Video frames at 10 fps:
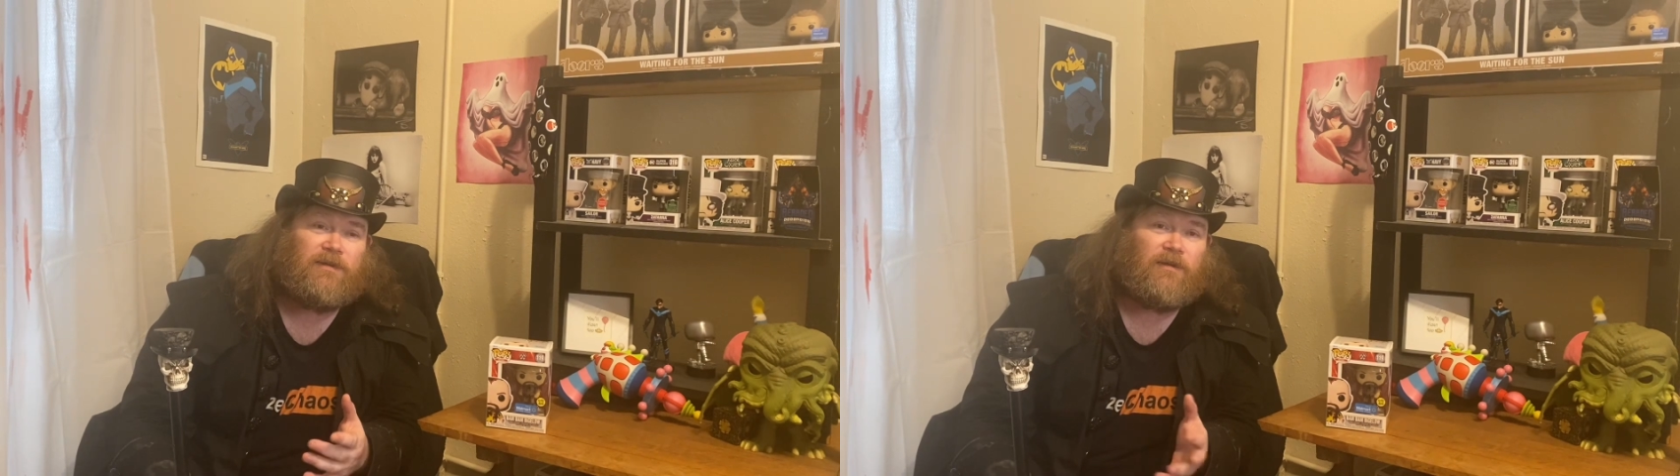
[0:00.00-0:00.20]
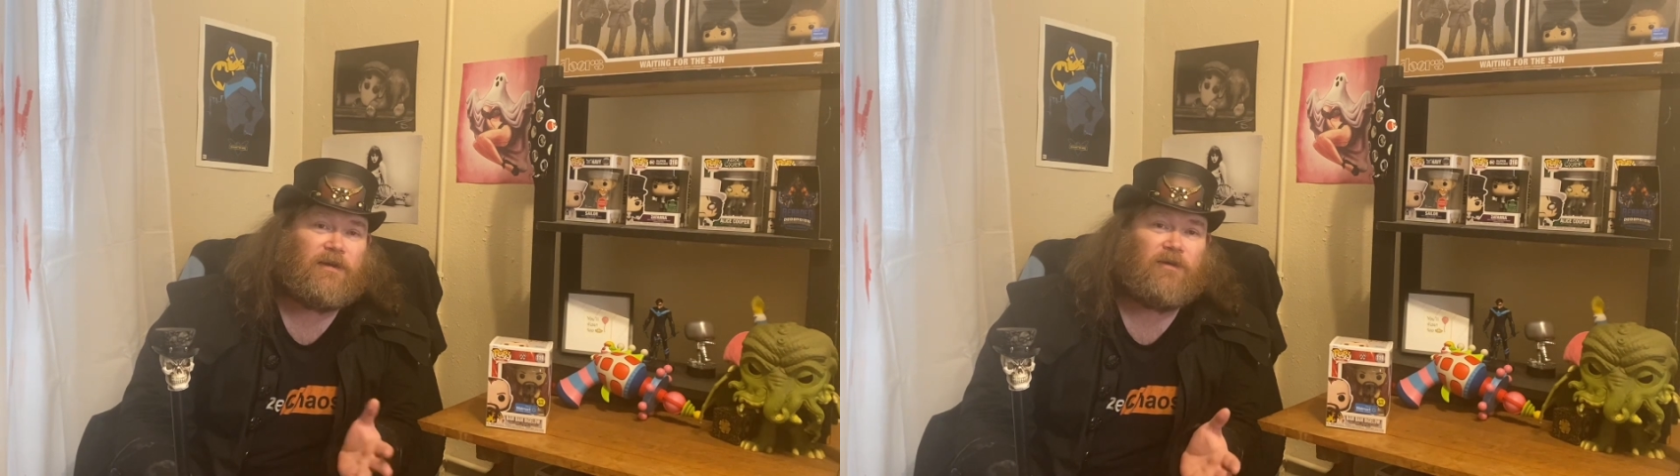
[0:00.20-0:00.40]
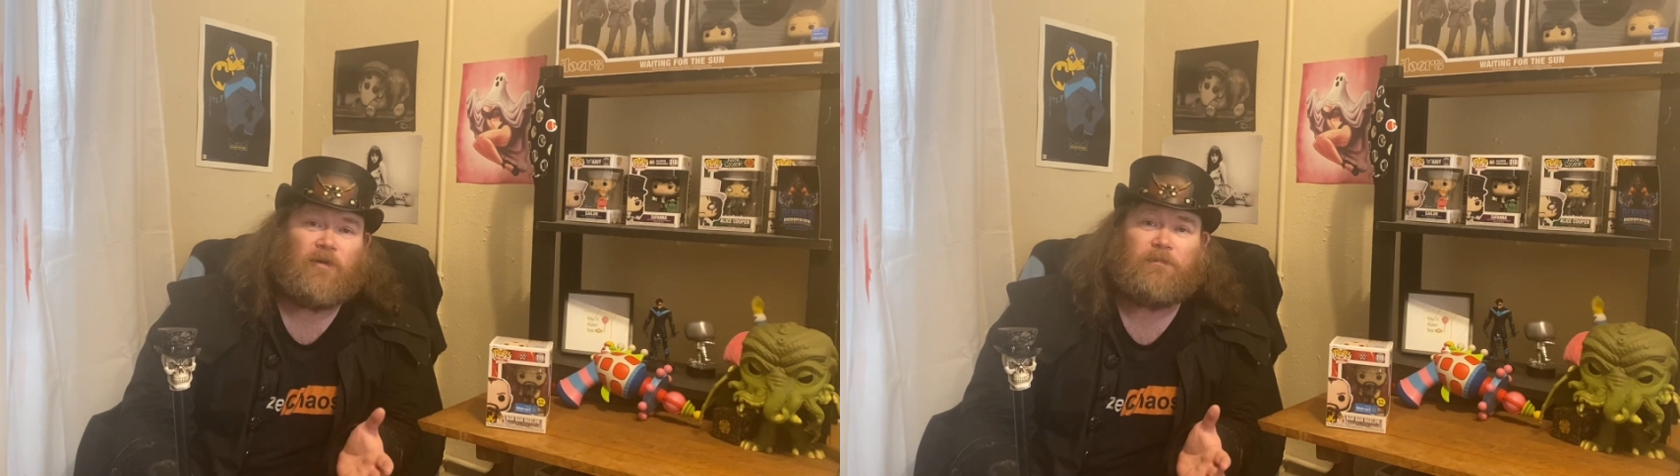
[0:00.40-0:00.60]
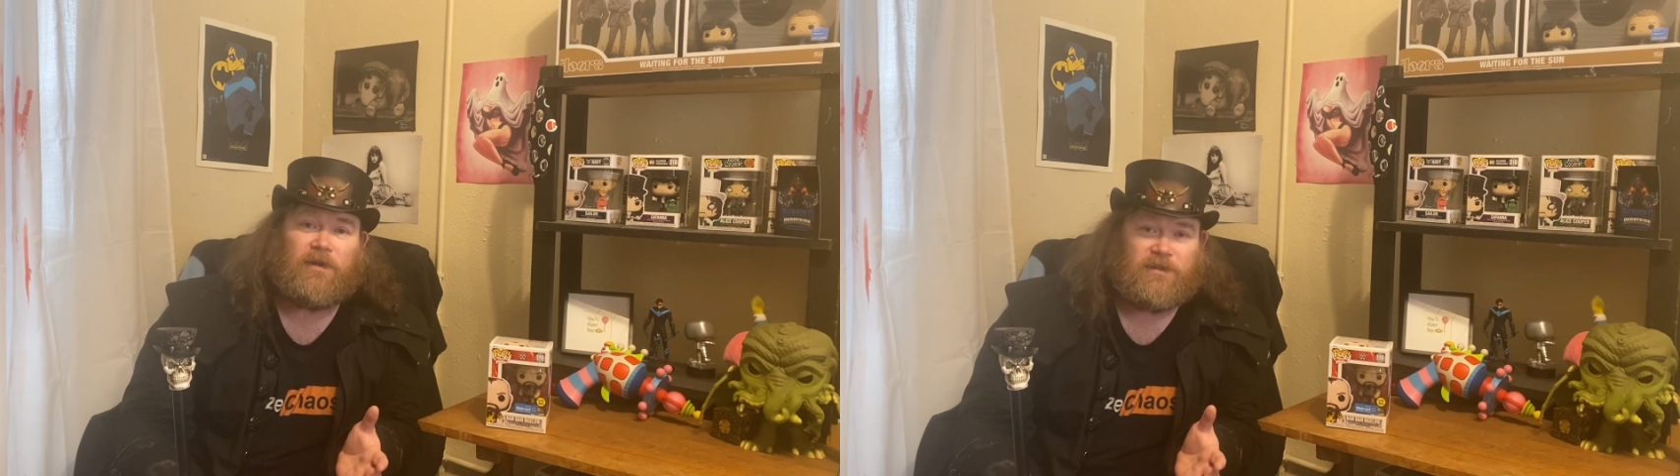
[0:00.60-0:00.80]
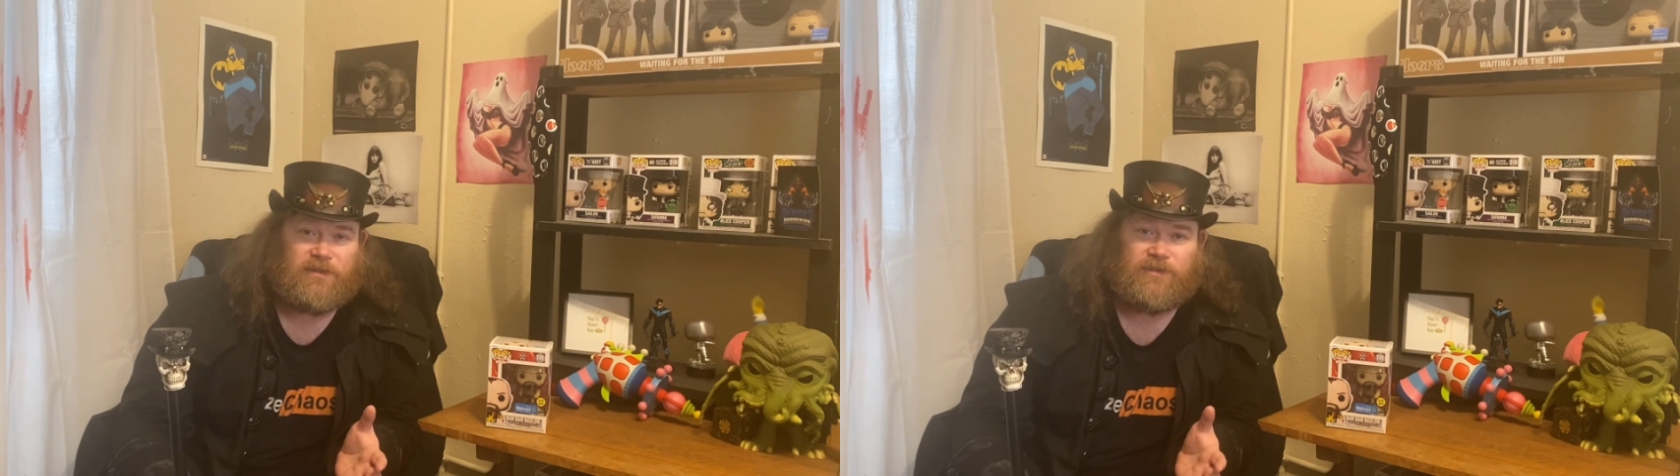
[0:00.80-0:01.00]
during
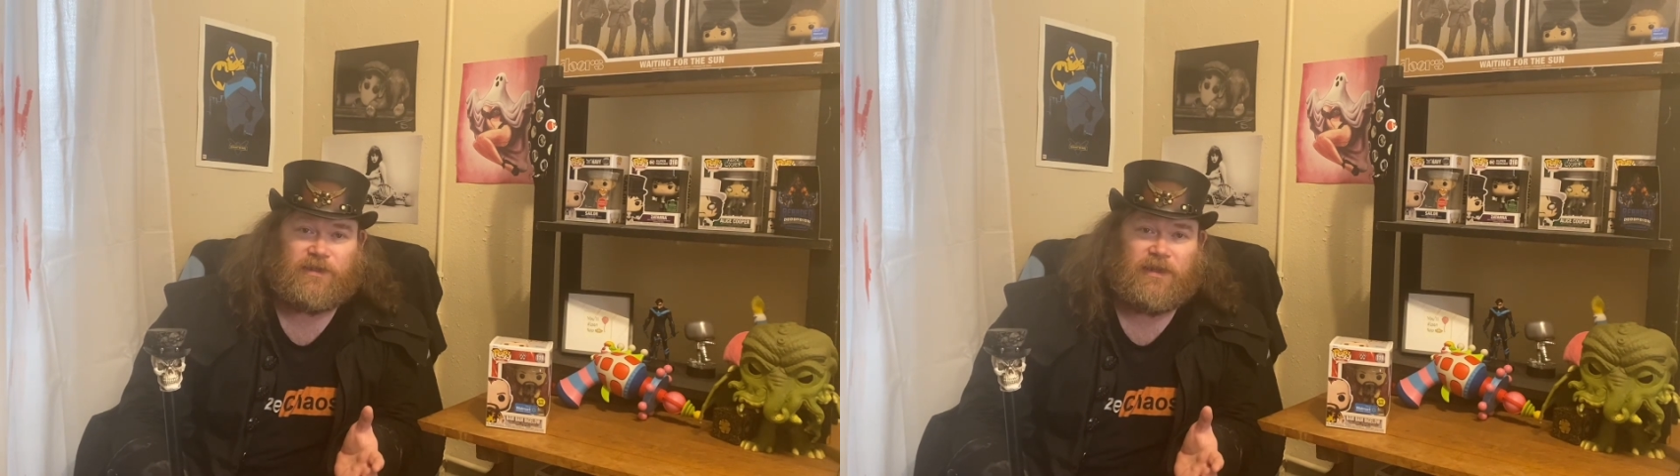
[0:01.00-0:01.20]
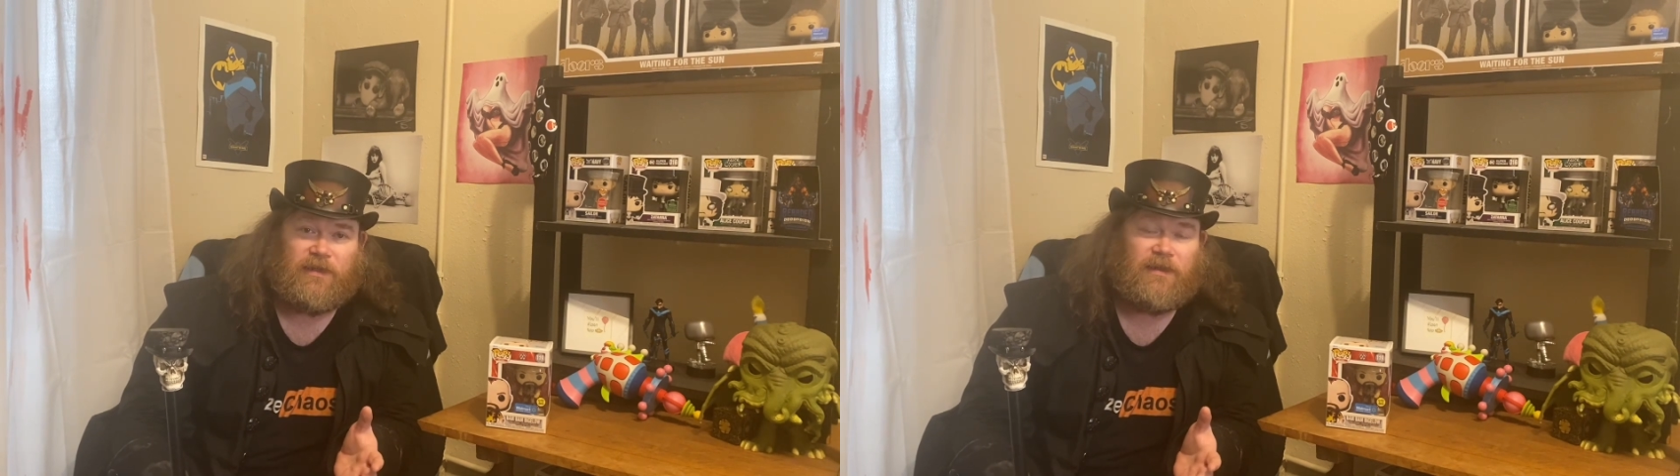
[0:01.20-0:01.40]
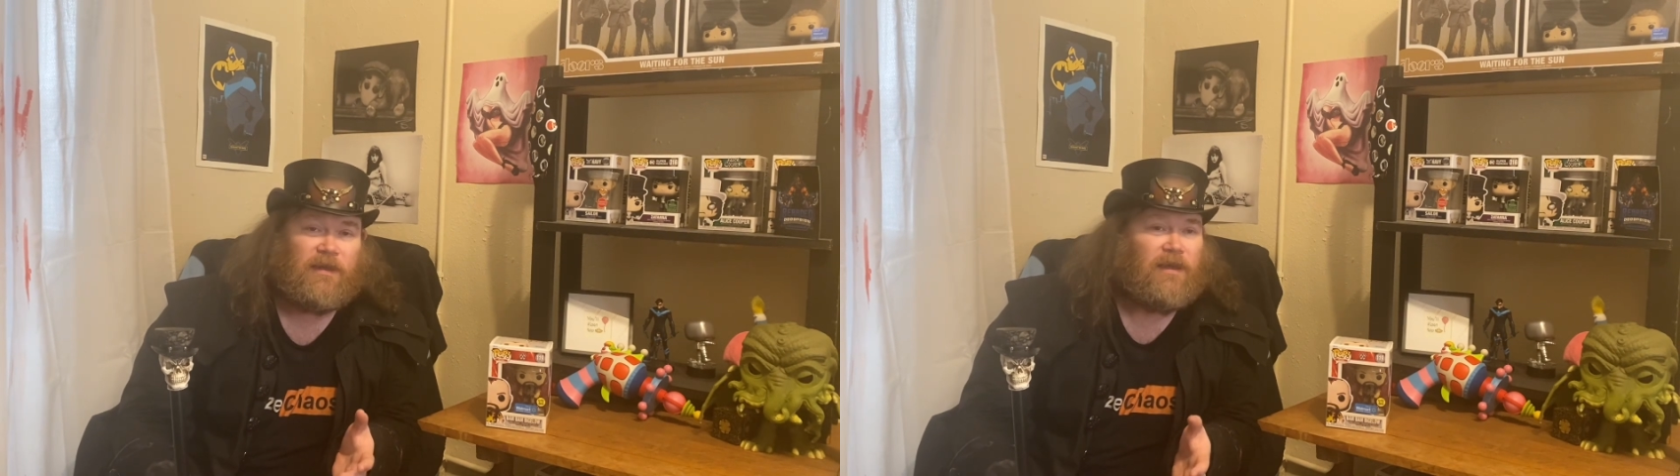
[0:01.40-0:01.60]
Goldberg's streak,